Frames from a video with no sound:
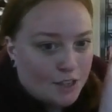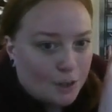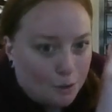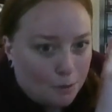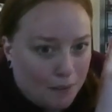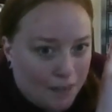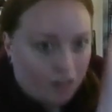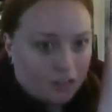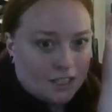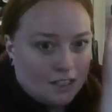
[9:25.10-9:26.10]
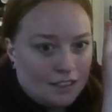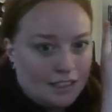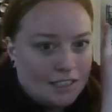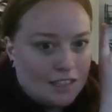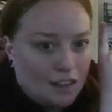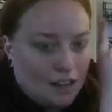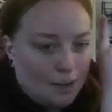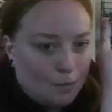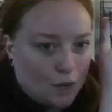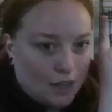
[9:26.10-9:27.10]
So my altar is
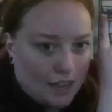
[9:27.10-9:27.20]
where